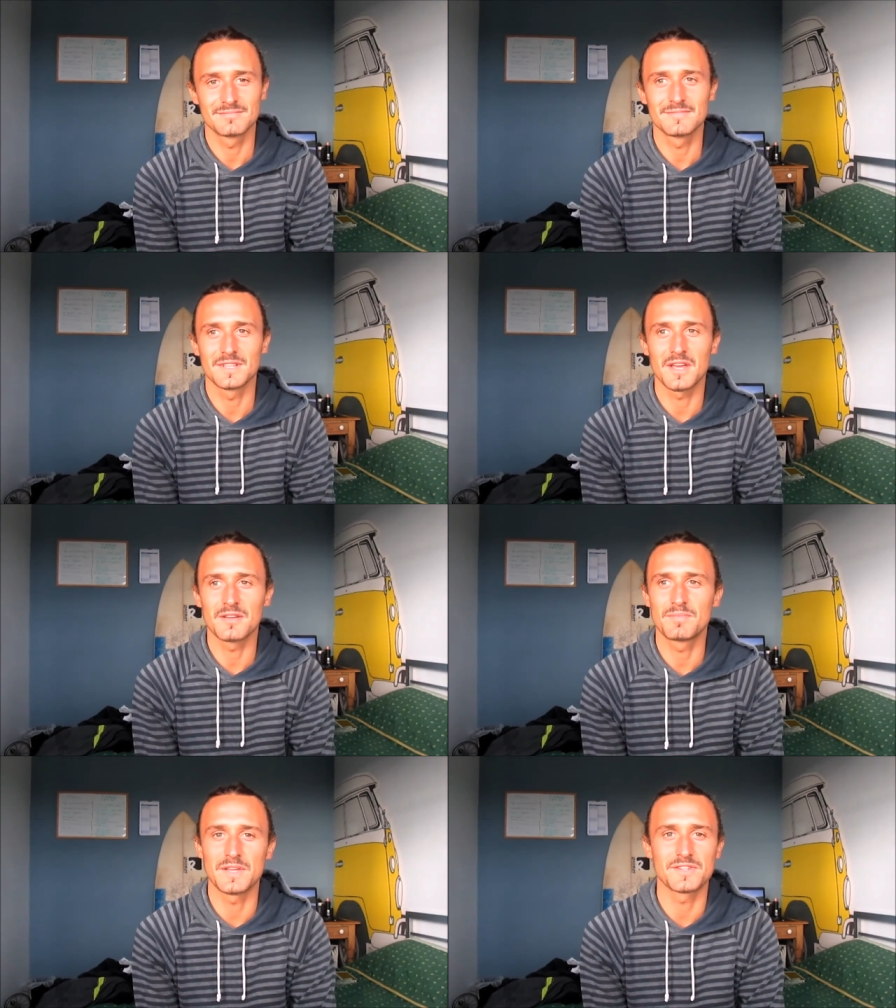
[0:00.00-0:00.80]
you know,
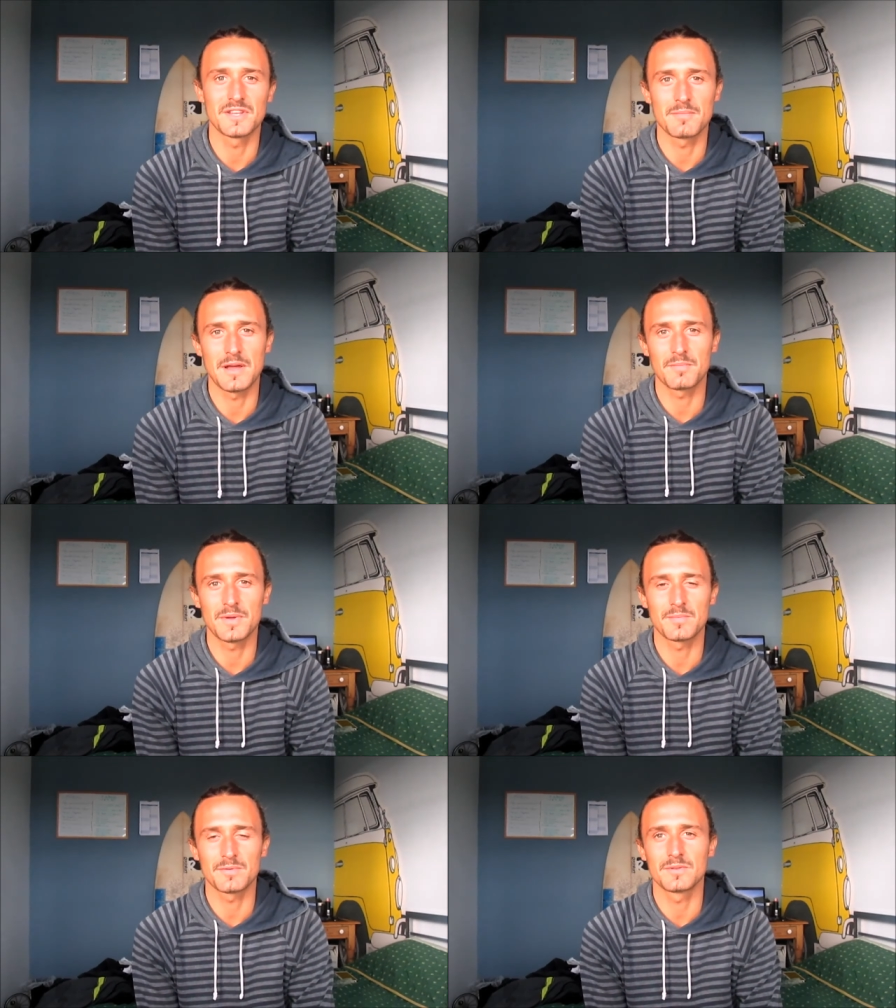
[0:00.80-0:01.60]
bitching about
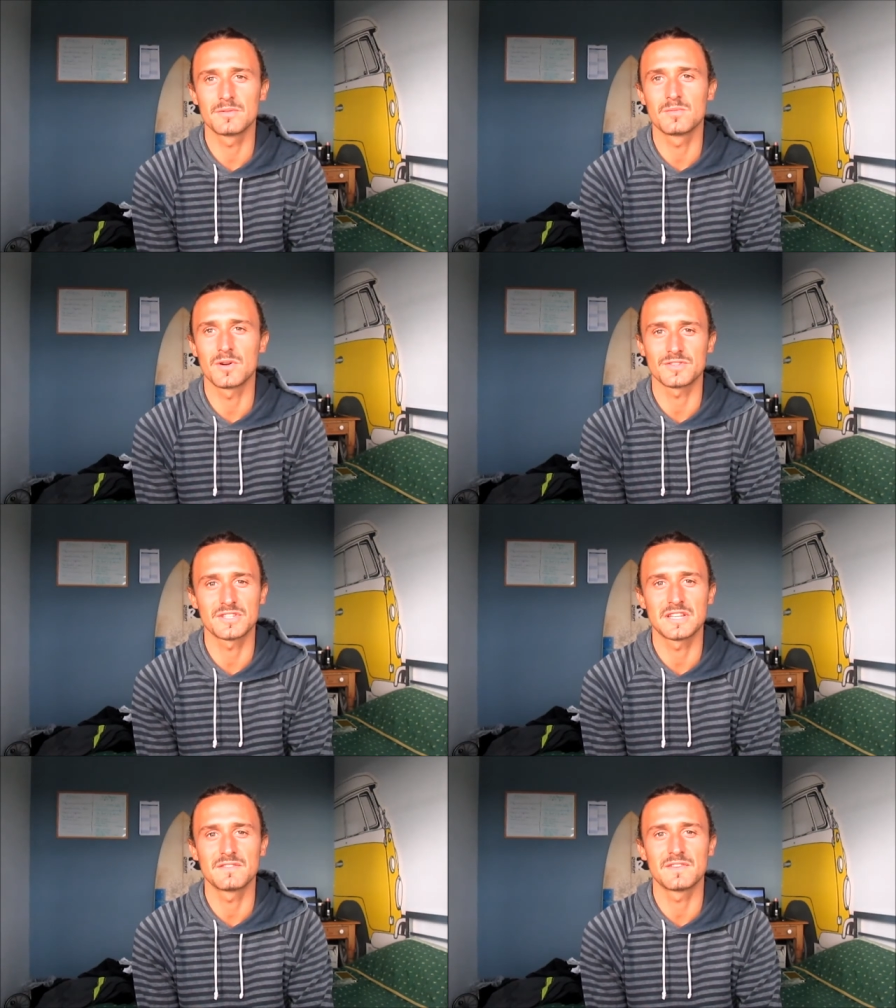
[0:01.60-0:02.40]
people who watch
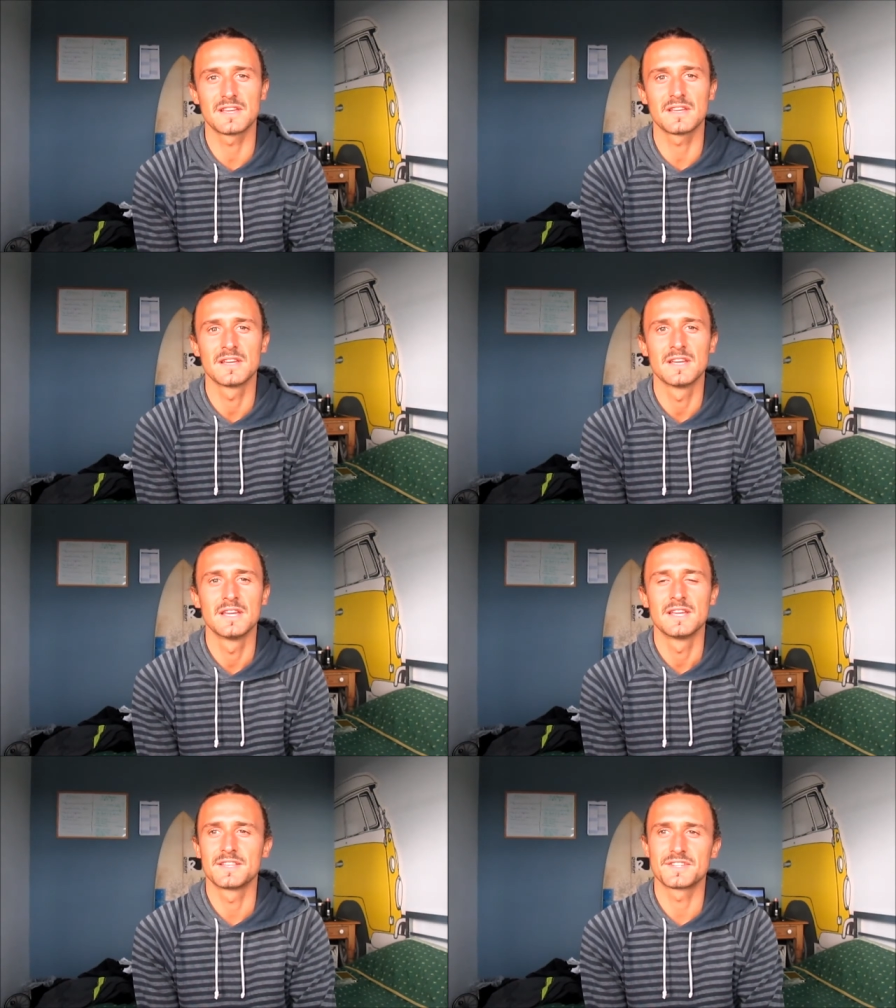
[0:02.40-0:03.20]
TV
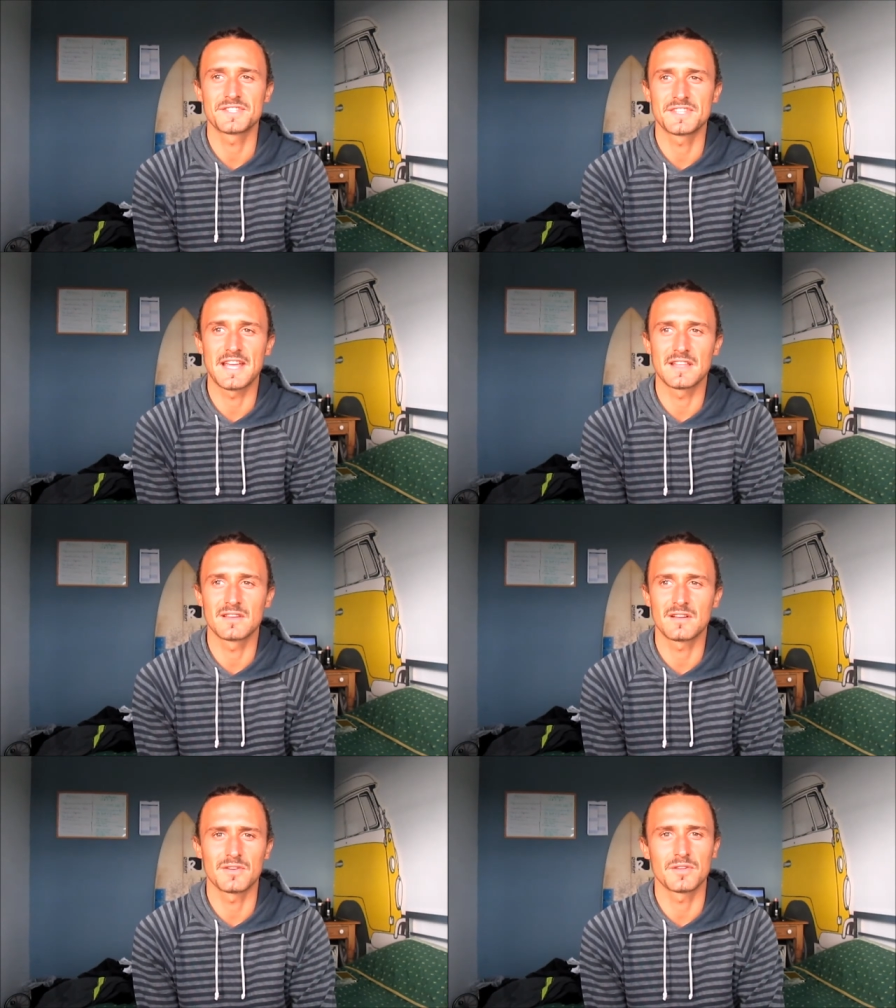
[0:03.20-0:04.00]
and just saying
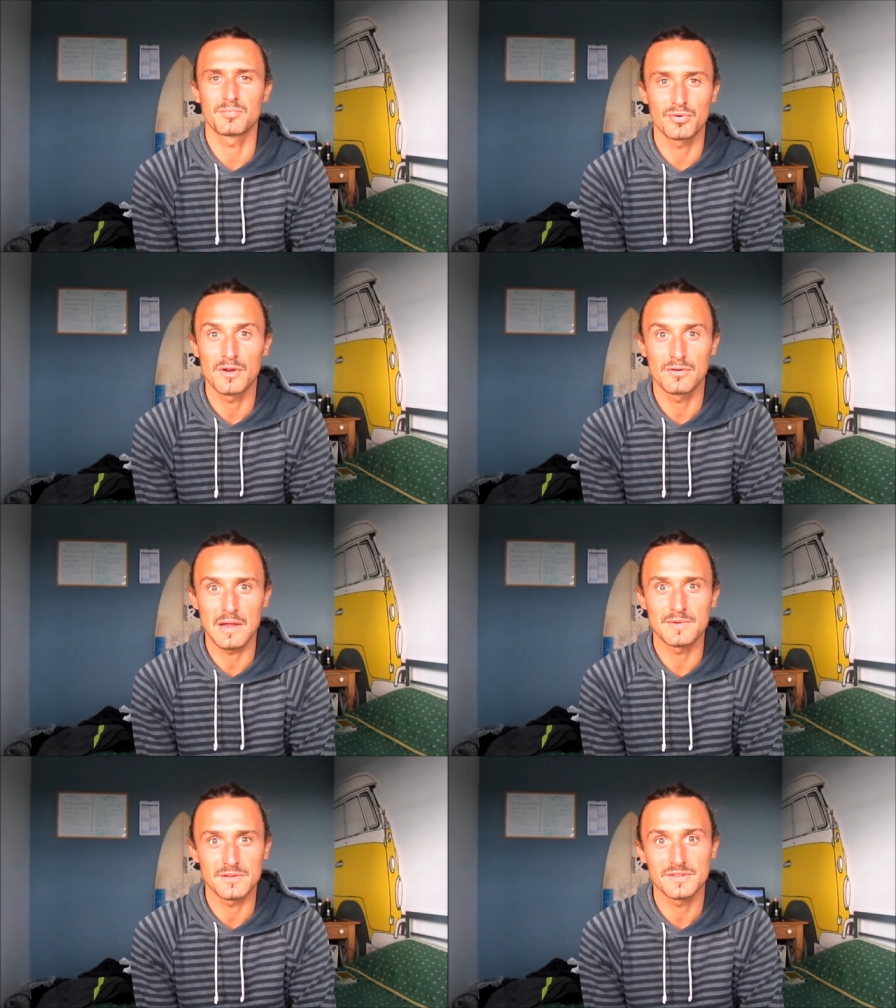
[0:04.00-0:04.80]
that, oh, you're
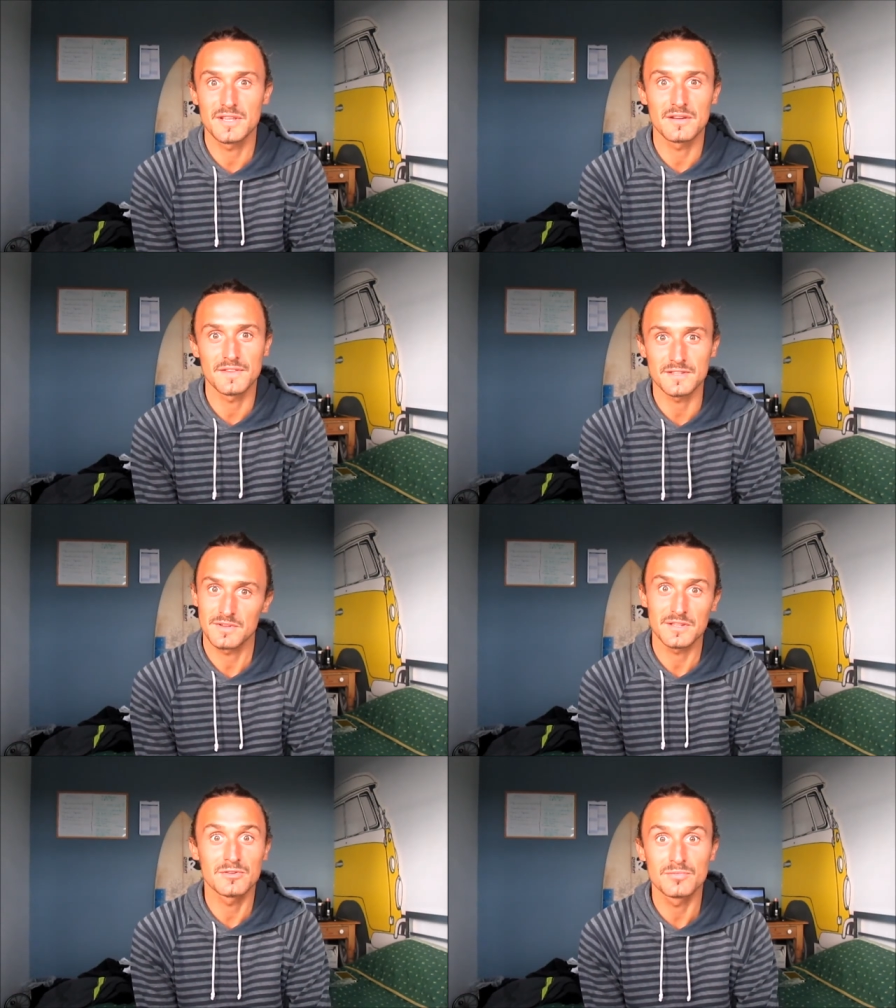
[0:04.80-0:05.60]
programming yourself, that's
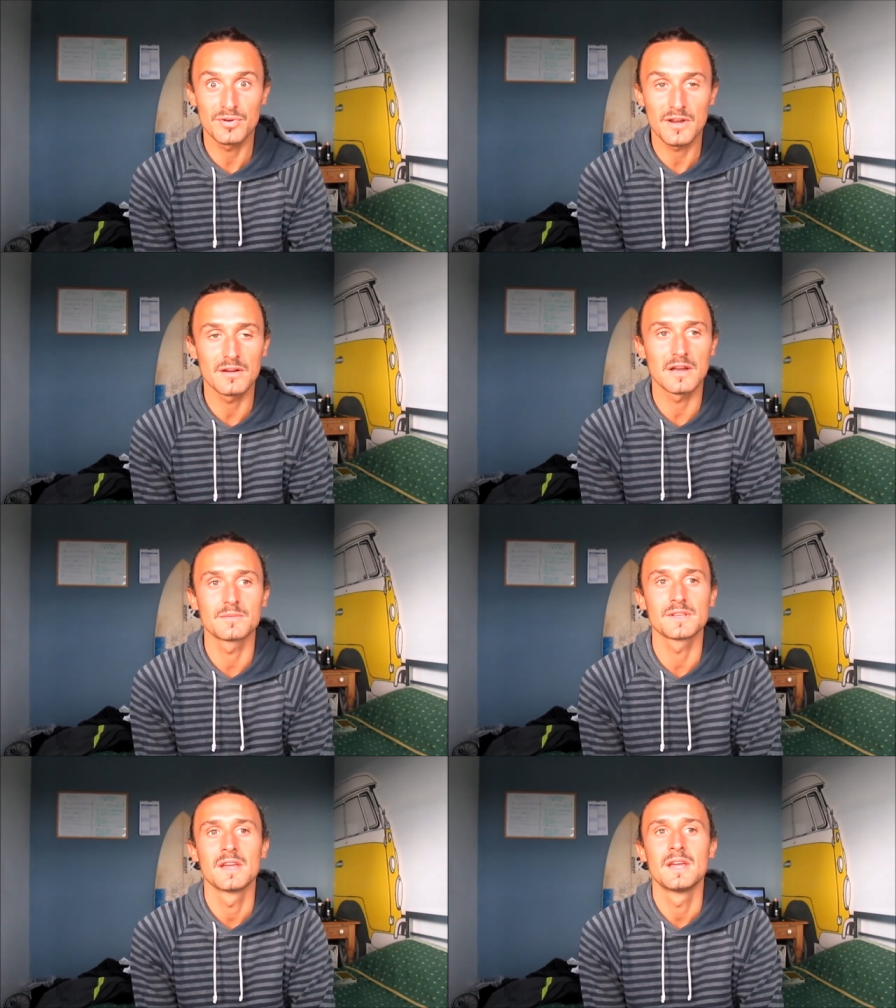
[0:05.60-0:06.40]
why they're called programs.